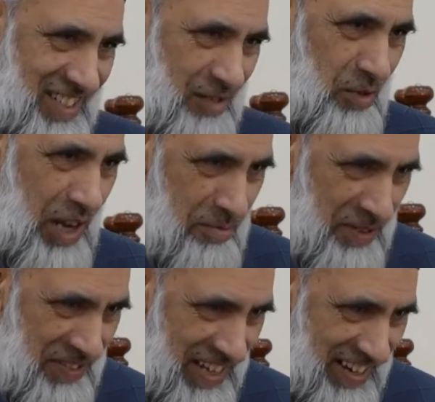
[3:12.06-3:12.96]
What
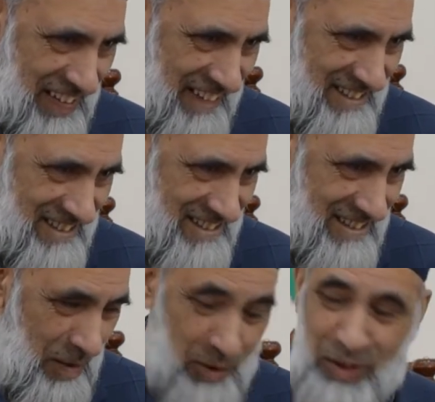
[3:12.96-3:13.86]
happens then?
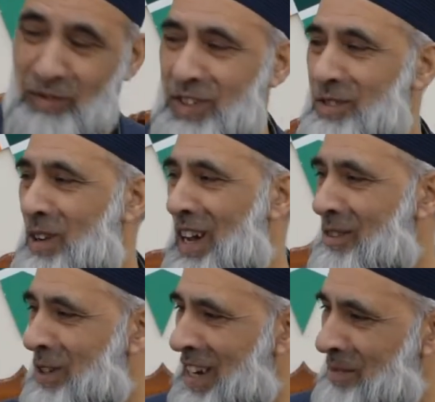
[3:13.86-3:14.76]
Well, it's obvious
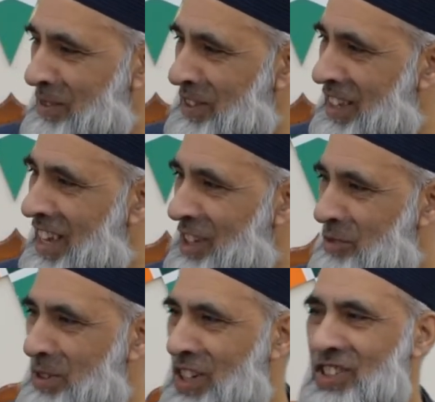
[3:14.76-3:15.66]
what happens.
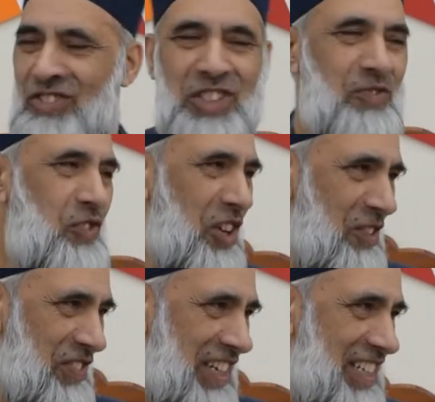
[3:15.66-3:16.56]
Human history is full
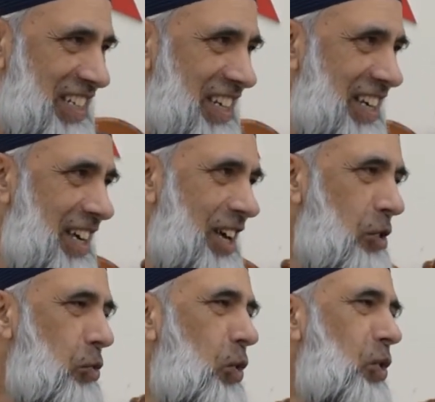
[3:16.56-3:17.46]
of it.
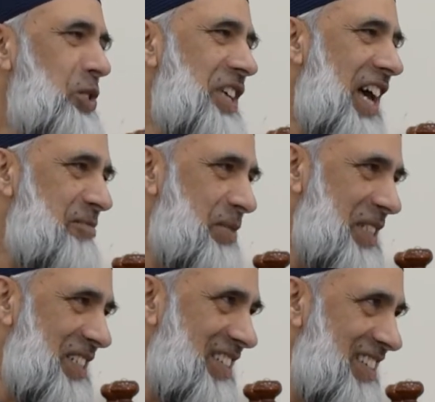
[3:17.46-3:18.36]
Wars
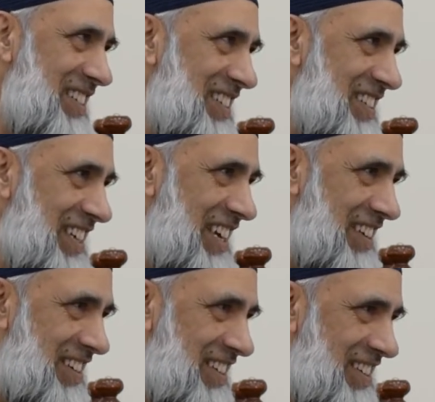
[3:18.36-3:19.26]
happen,
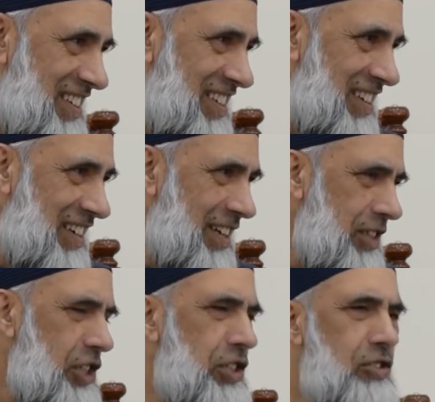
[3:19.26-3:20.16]
okay?
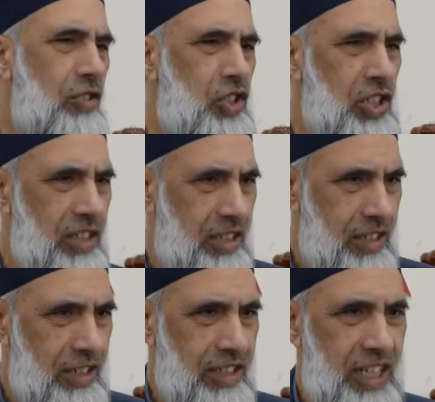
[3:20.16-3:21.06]
Destruction
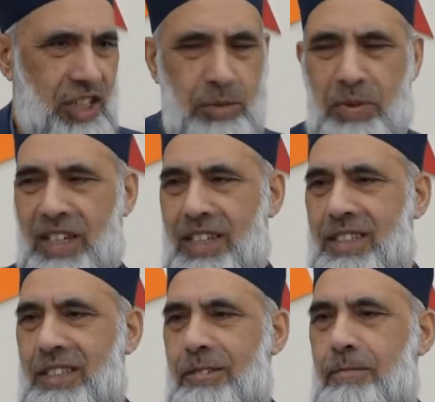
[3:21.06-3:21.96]
takes
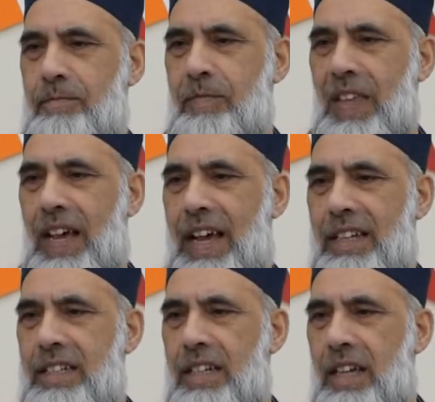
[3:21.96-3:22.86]
place,
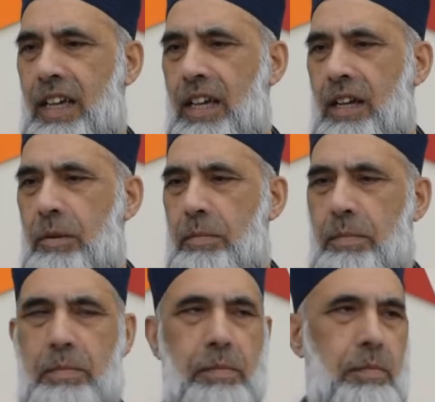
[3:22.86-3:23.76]
and
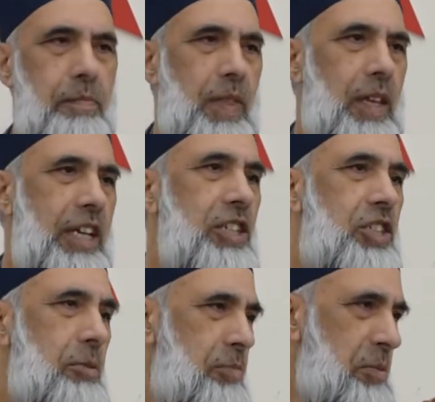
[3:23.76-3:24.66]

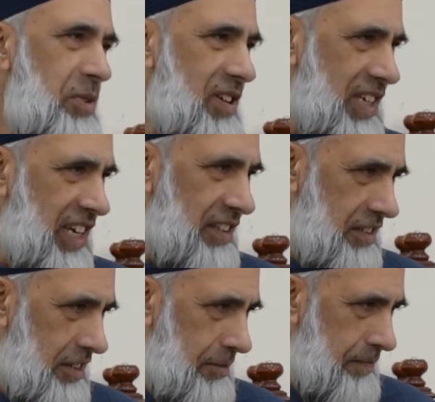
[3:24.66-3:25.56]
innocent people are
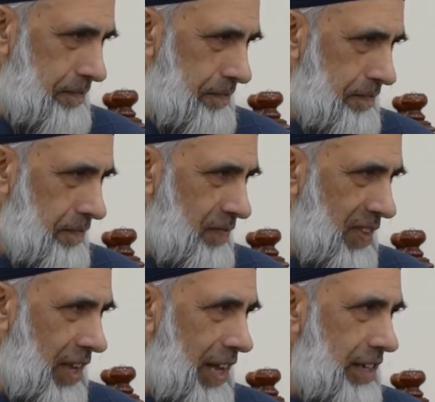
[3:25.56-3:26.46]
killed,
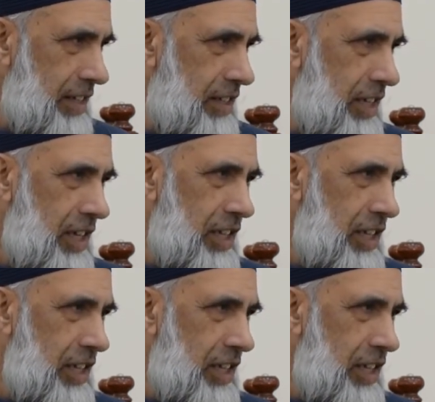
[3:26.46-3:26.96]
and